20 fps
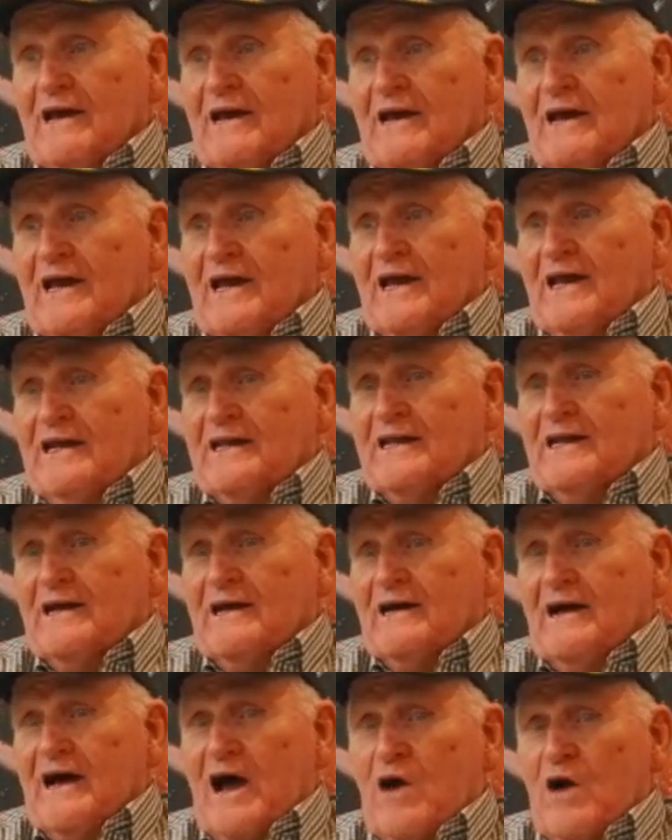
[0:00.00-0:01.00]
And
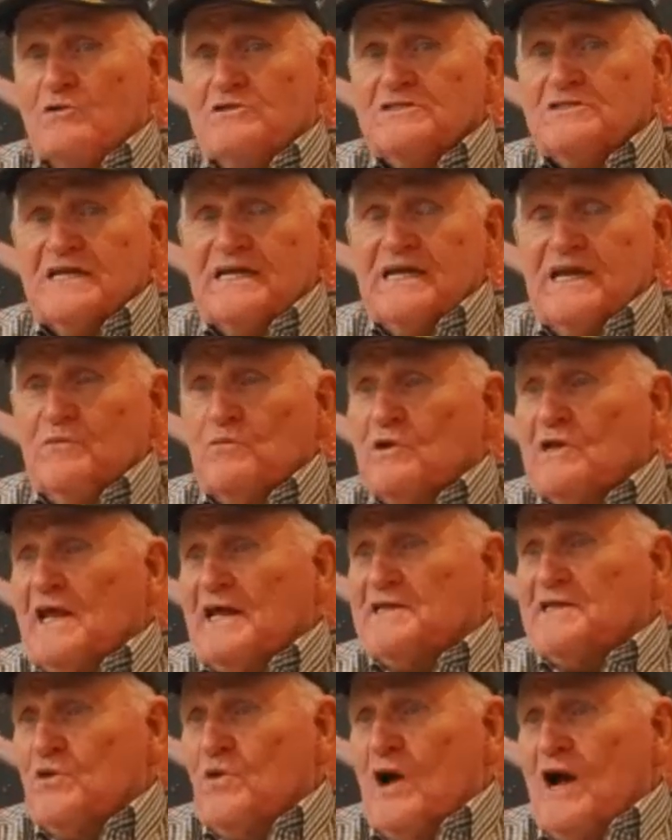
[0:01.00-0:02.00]
I was thinking,
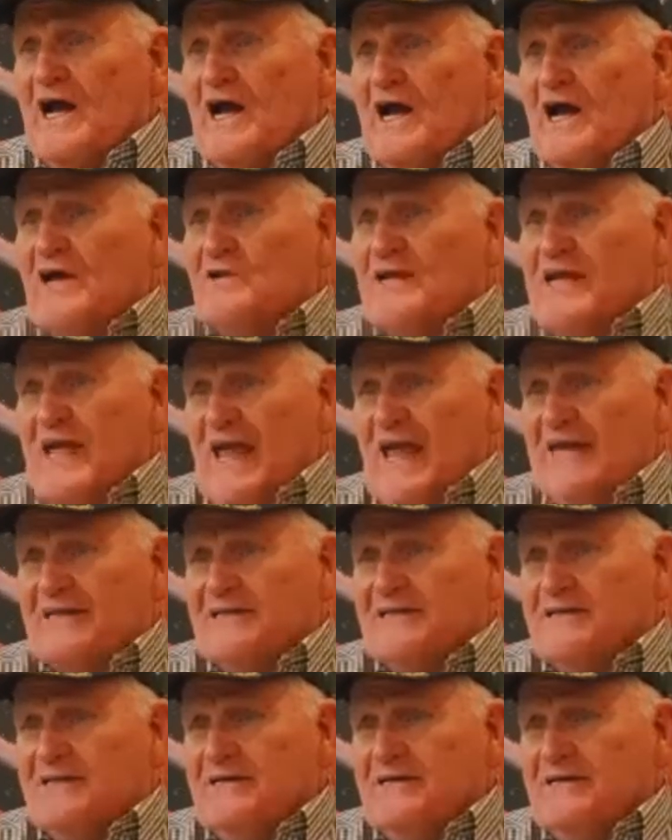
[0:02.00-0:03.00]
well, do I go to
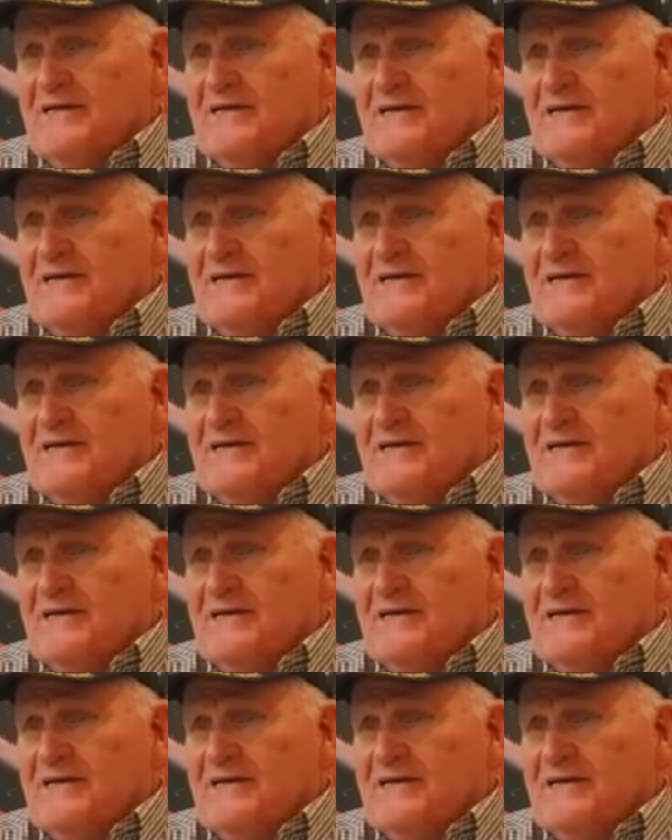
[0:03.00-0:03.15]
Canada?